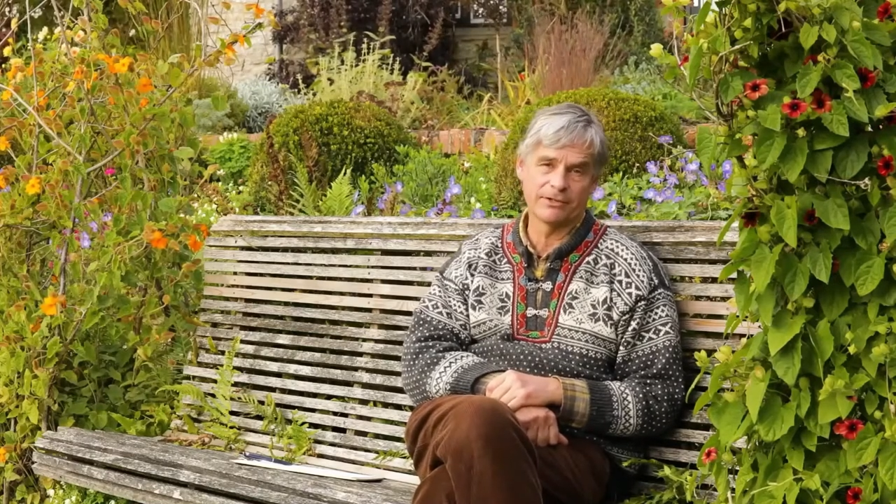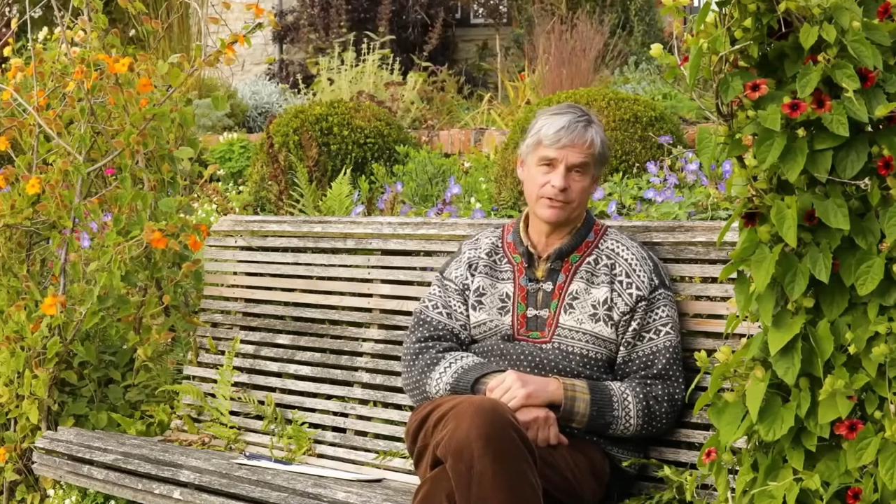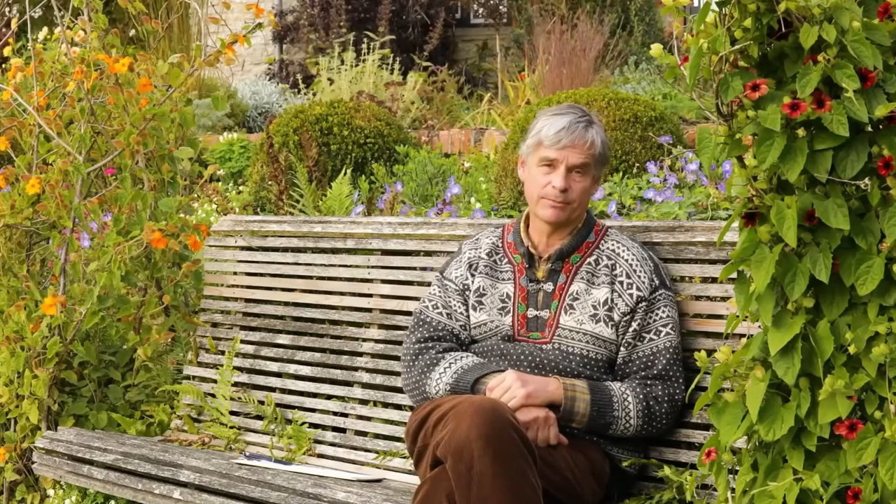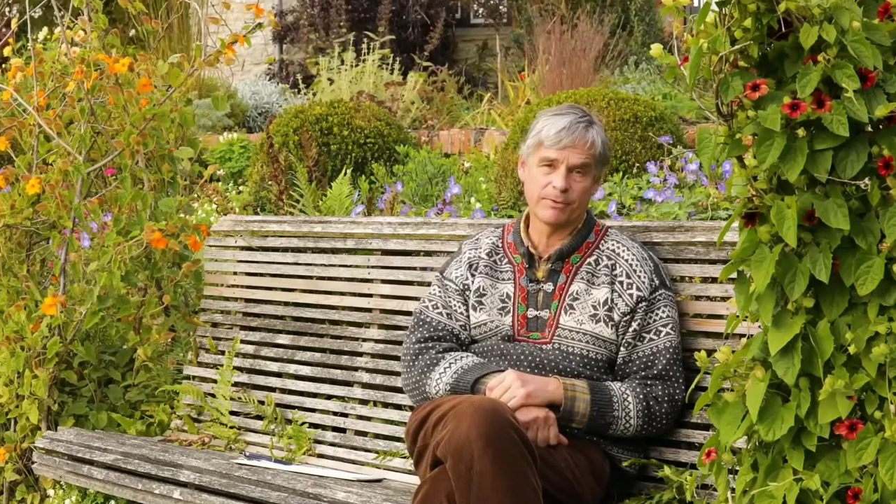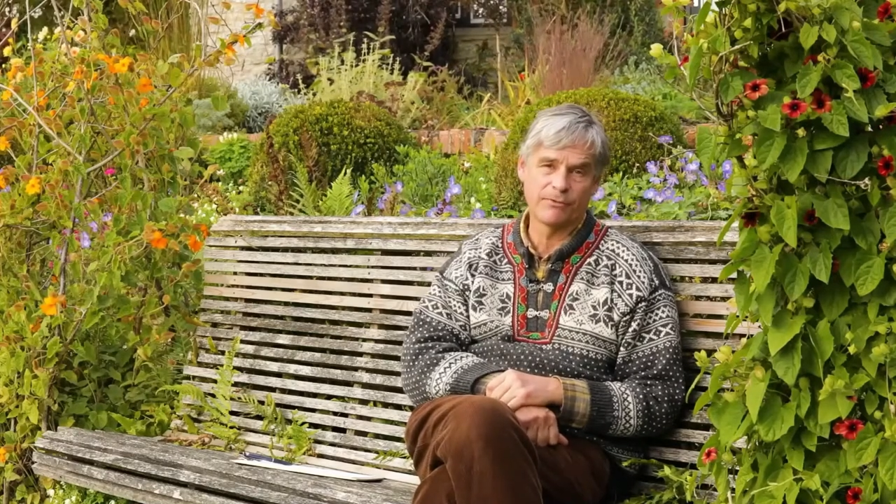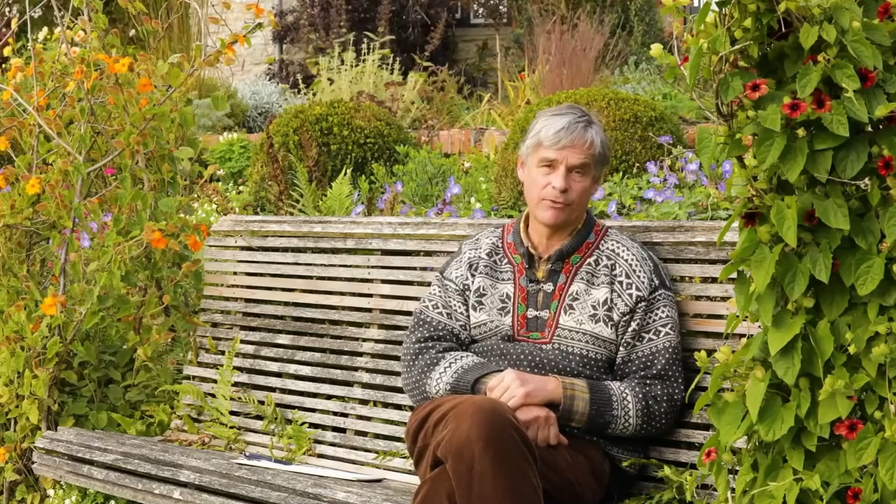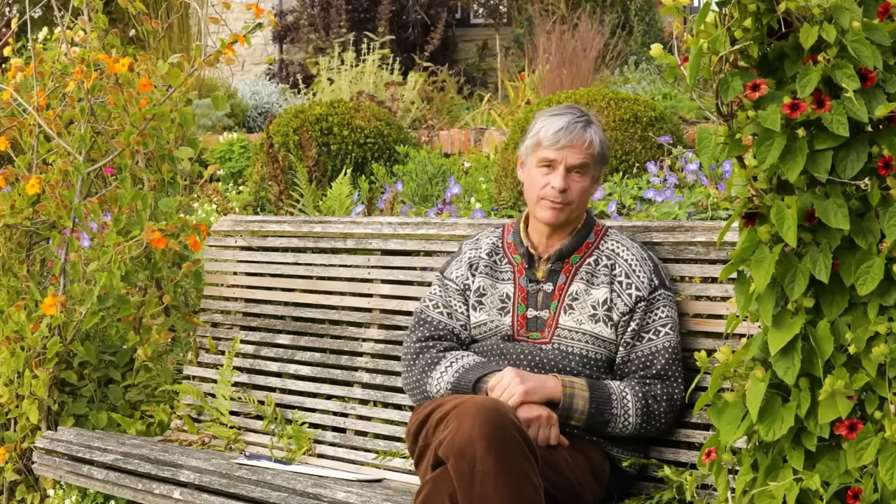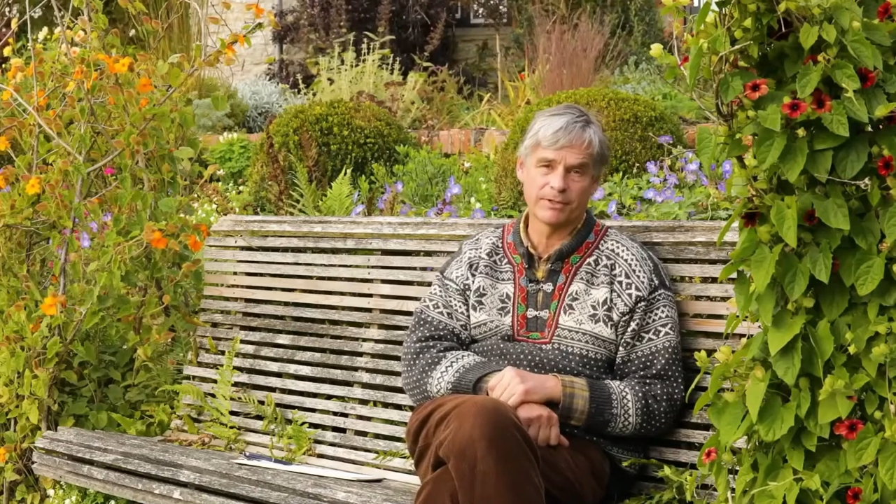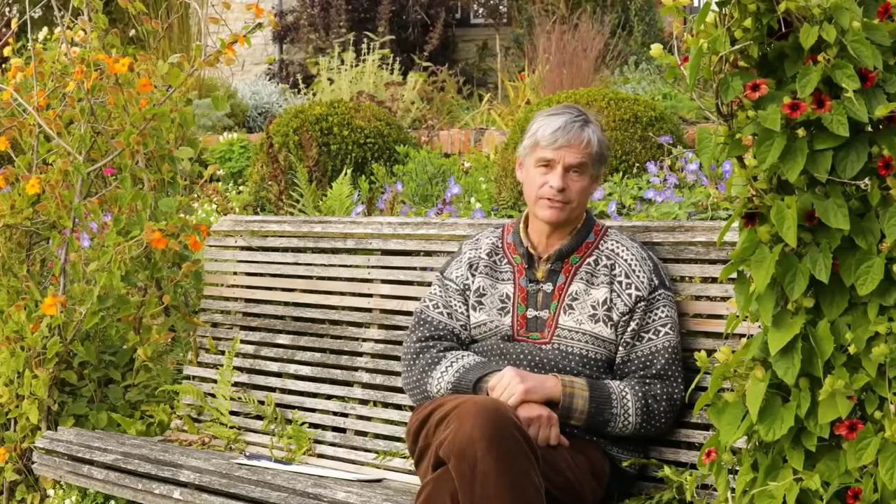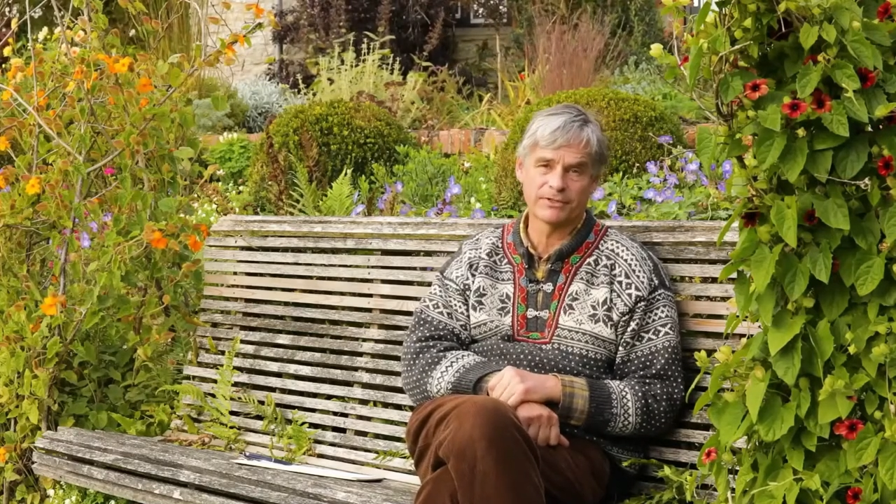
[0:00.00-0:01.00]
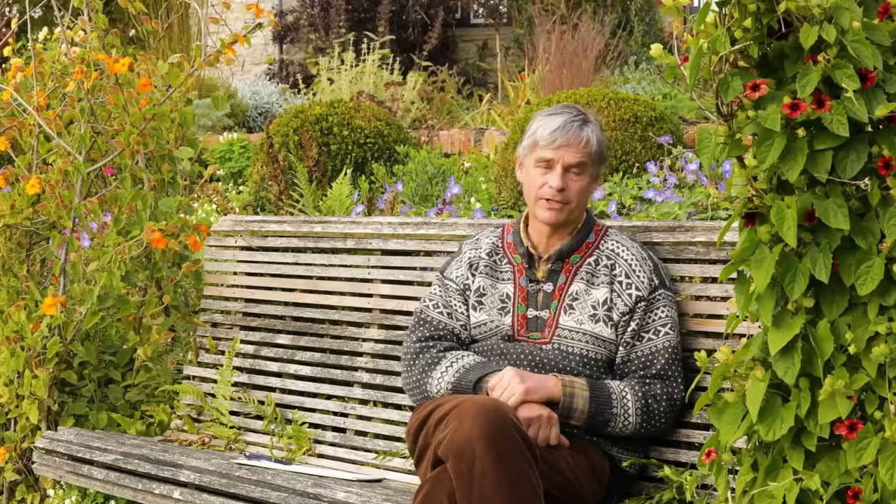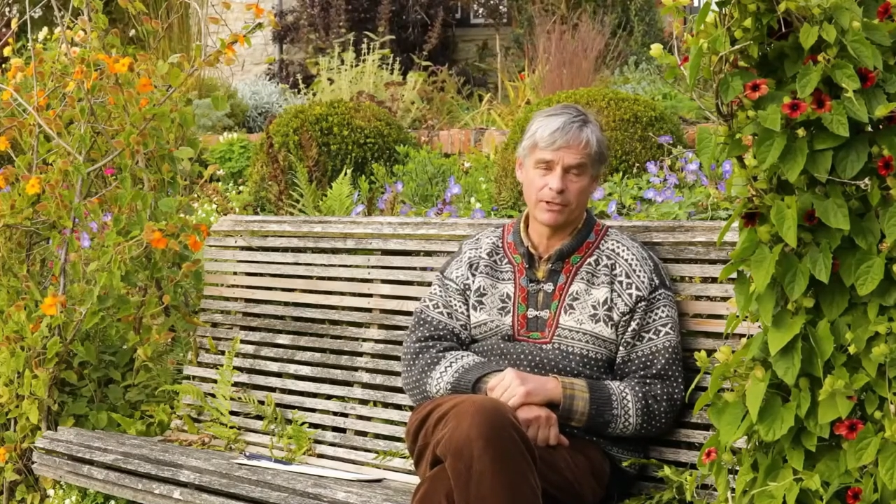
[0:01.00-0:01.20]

into the performance,